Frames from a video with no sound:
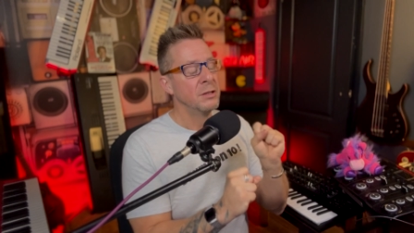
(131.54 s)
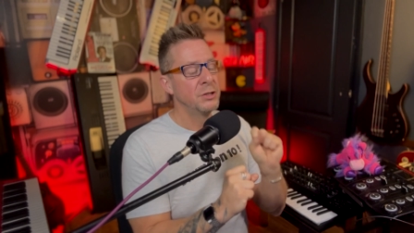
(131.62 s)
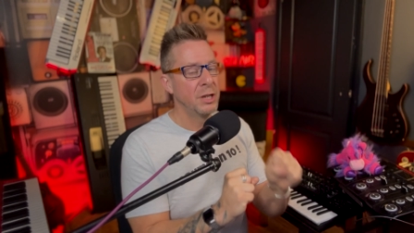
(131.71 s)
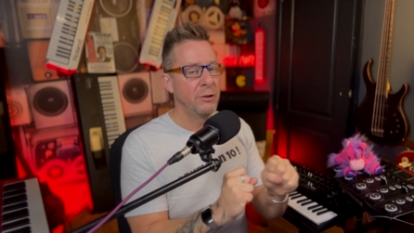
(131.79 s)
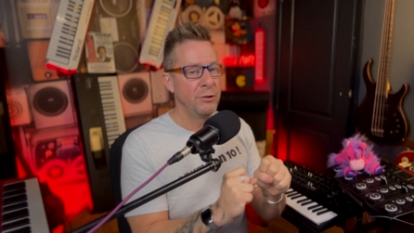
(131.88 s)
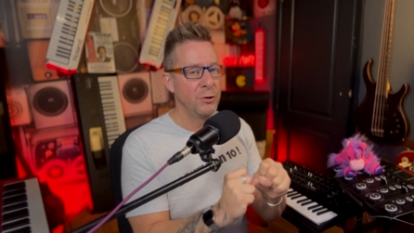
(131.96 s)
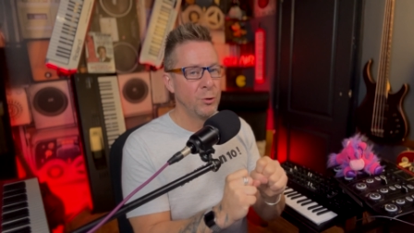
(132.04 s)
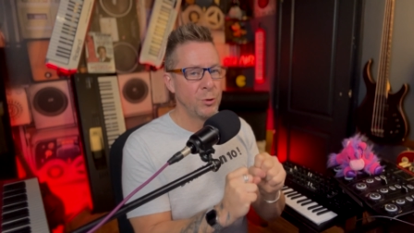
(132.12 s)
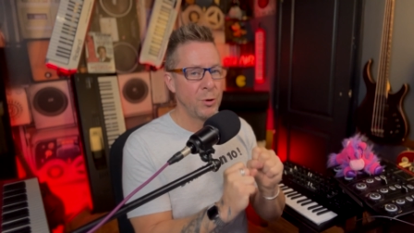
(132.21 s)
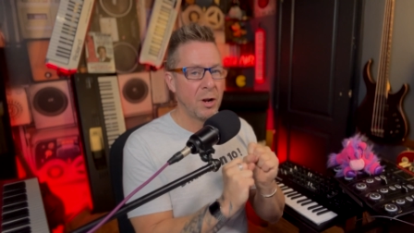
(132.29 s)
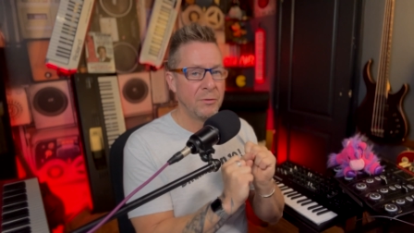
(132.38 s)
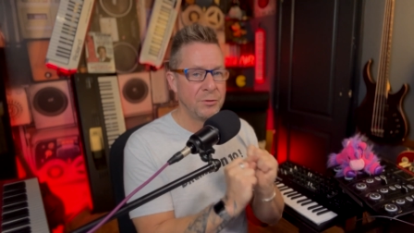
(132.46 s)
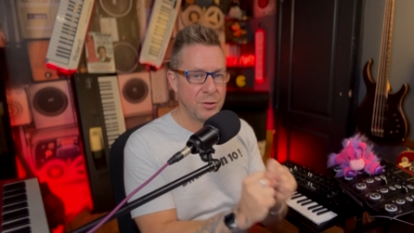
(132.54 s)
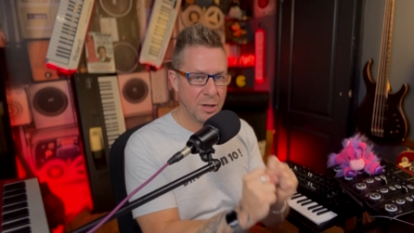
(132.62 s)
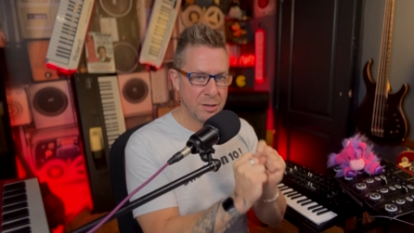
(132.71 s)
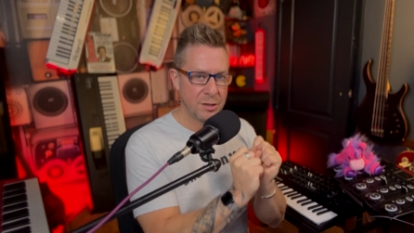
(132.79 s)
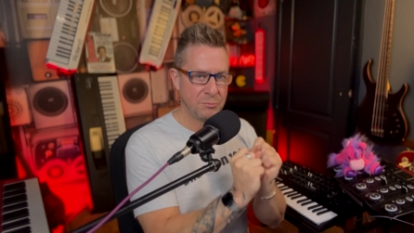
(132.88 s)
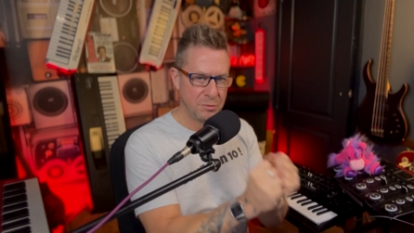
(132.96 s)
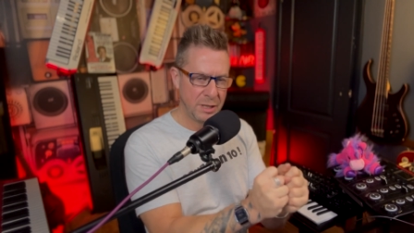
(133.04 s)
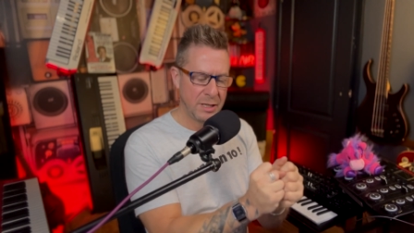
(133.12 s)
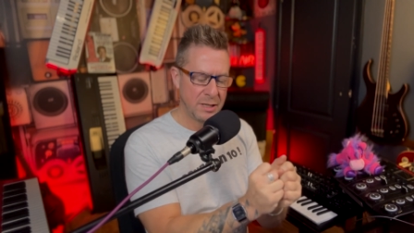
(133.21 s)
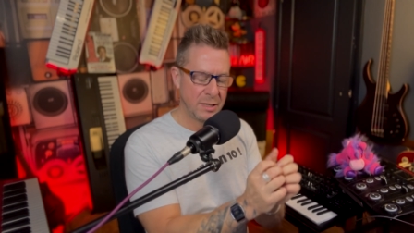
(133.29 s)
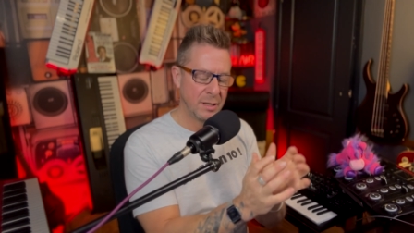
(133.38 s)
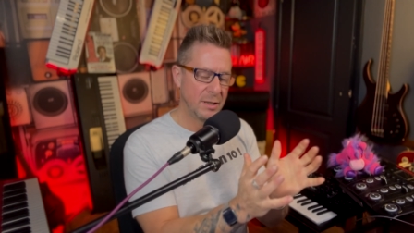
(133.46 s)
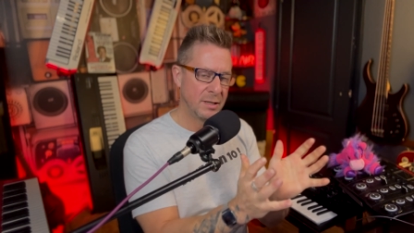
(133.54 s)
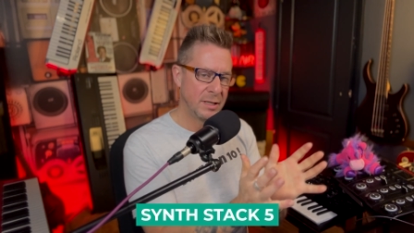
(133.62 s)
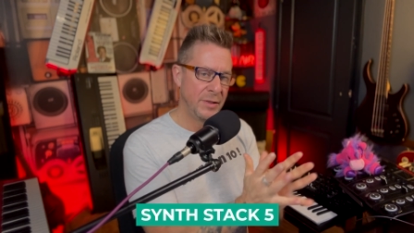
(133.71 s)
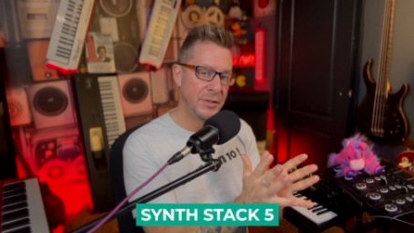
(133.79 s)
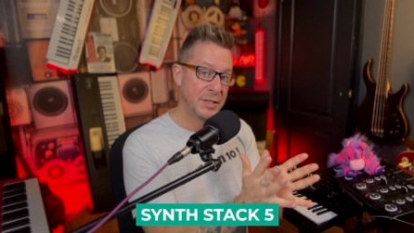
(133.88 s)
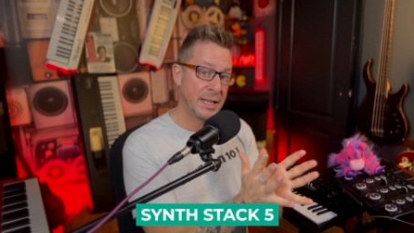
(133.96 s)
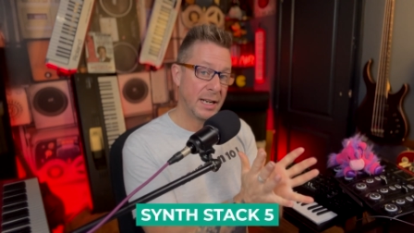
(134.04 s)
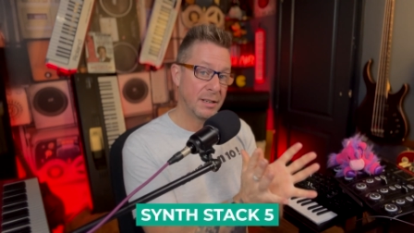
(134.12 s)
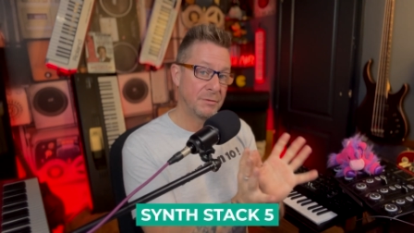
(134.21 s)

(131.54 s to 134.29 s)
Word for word: Cherry Audio i have just released SynthStack